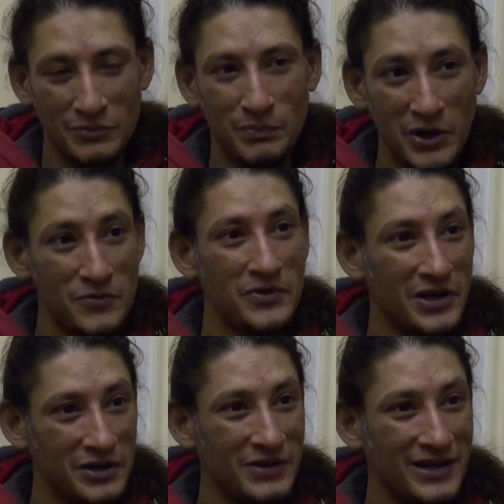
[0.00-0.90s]
both
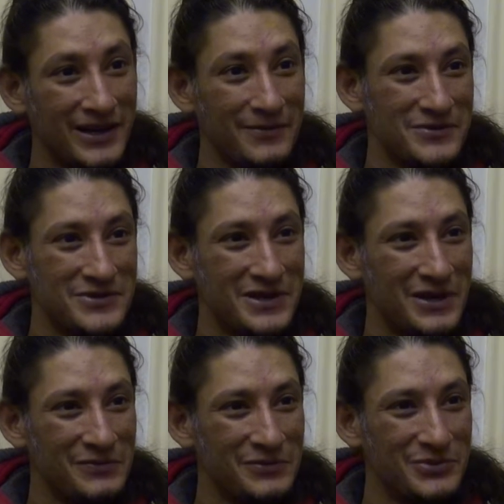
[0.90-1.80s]
kind of collect the
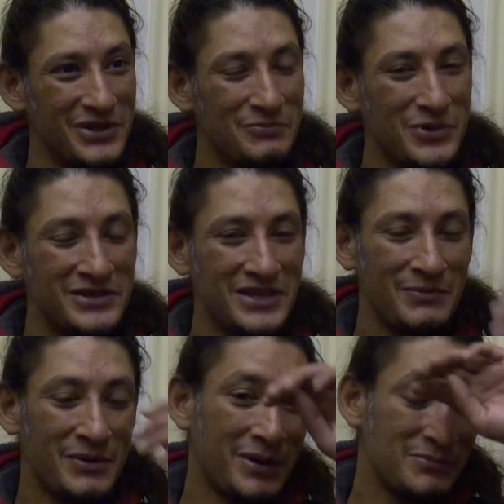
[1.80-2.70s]
stuff. But then one day
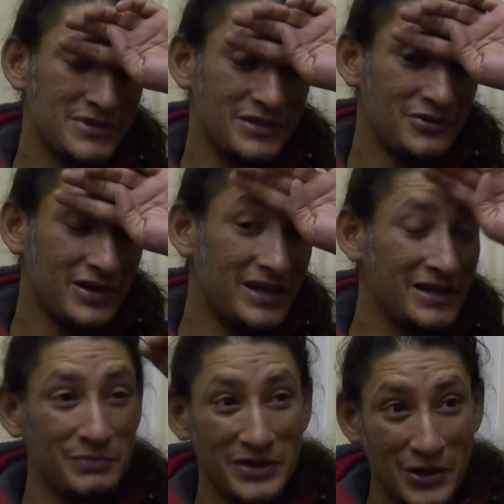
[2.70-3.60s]
my mum said, "You're
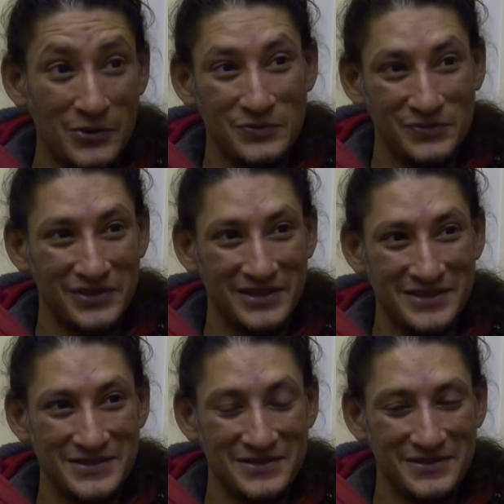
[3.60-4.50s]
getting a bit old for
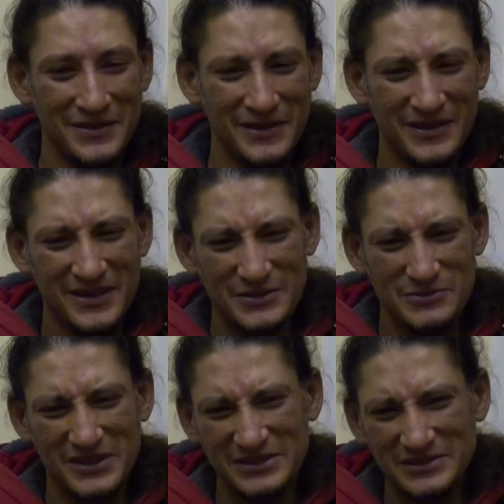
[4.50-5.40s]
these." I
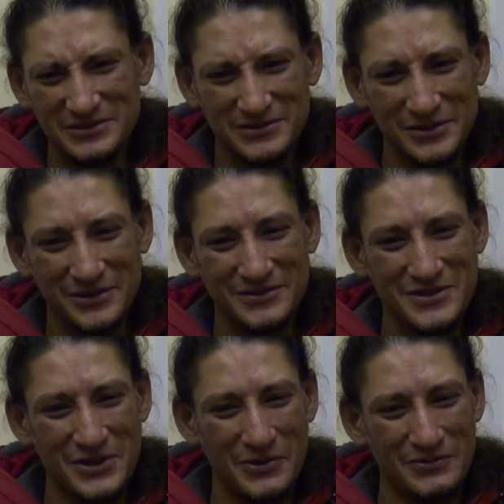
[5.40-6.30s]
was like, "Oh!"
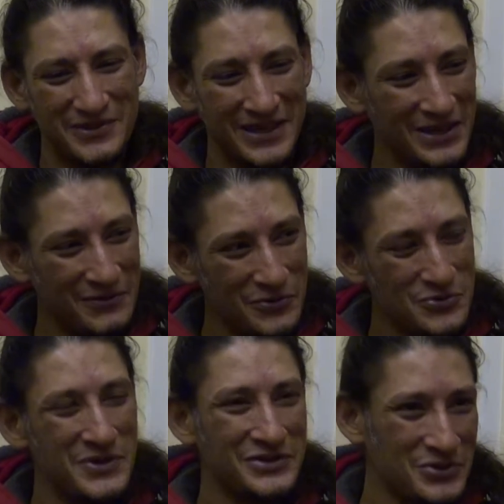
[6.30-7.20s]
So I gave
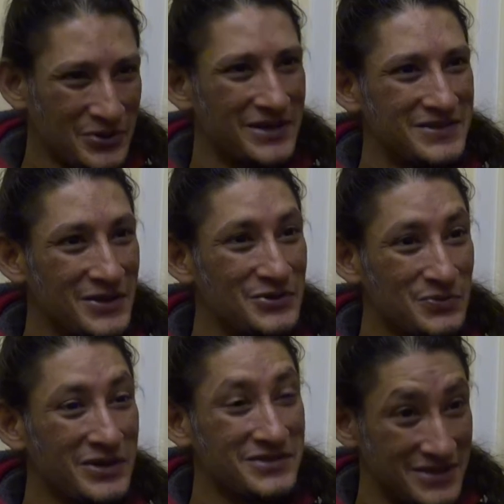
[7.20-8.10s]
all my toys, those
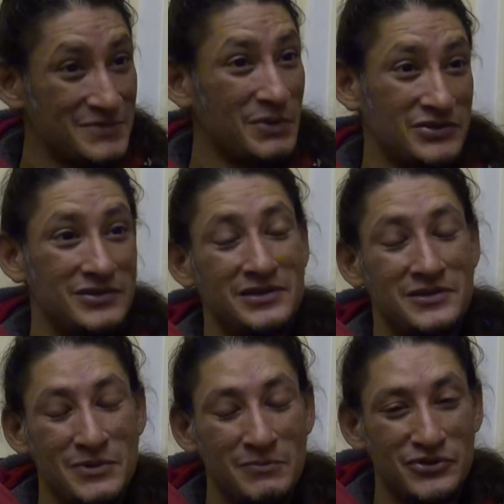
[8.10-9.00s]
ones especially,
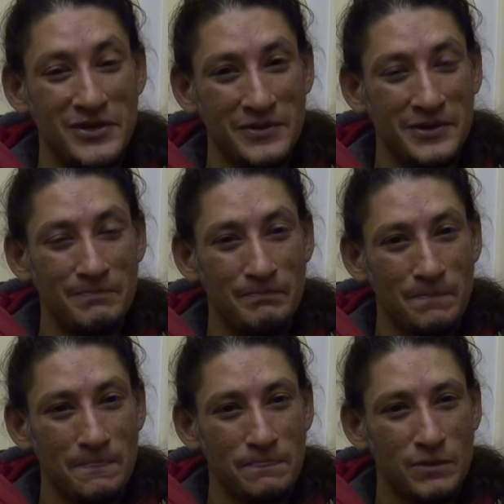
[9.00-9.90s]
to my brother.
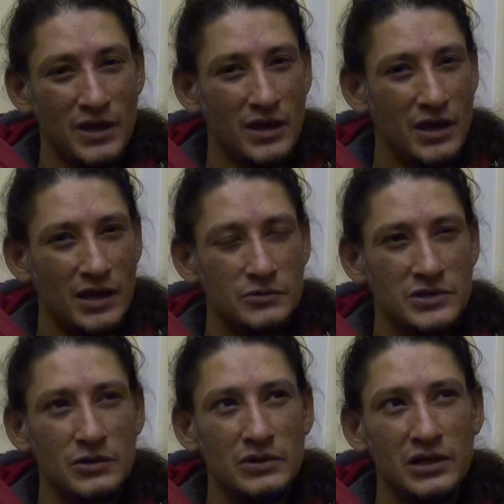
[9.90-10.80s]
And it
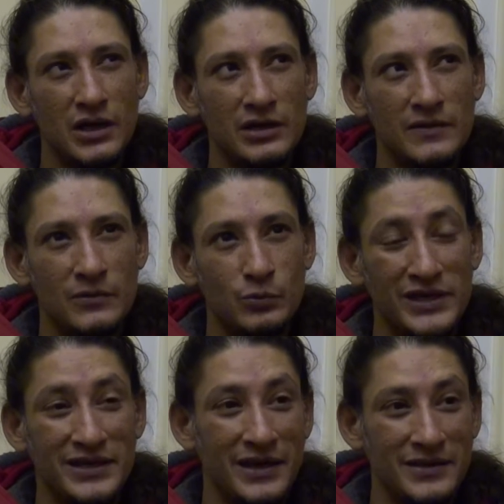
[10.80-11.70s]
was only like at the
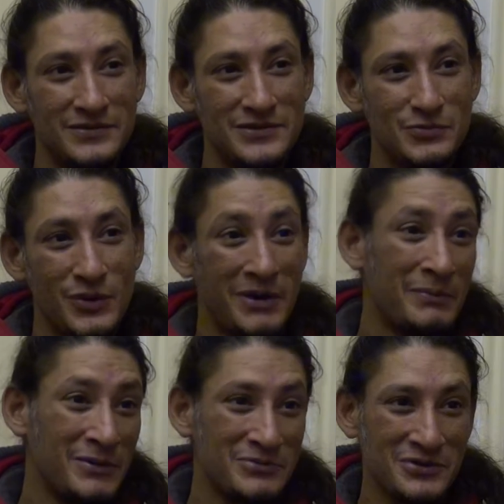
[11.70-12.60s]
weekends when my
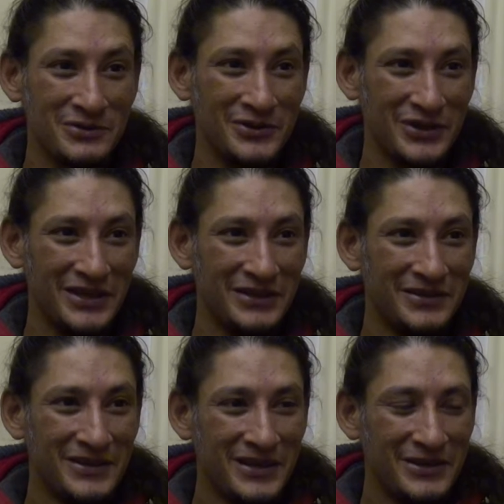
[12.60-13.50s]
mum's not looking.
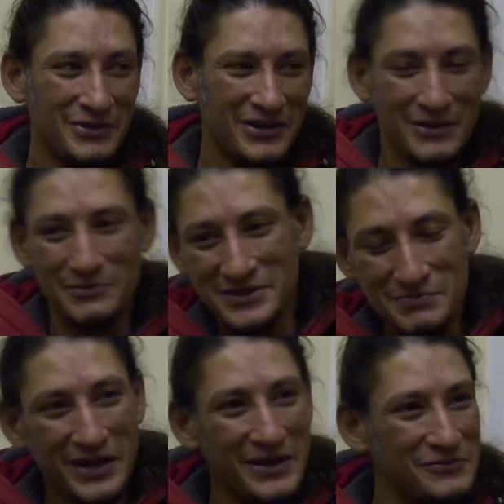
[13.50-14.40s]
I go, "Come on, let's
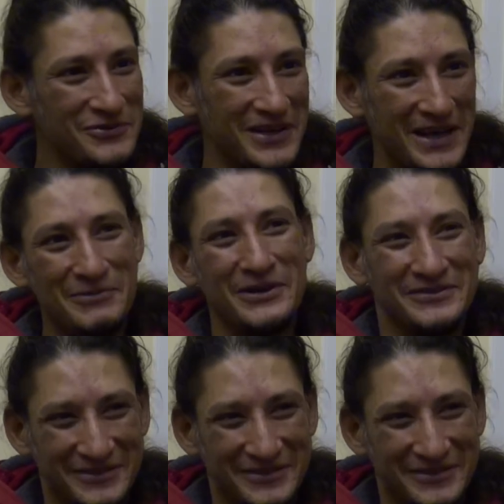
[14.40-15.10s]
play for an hour."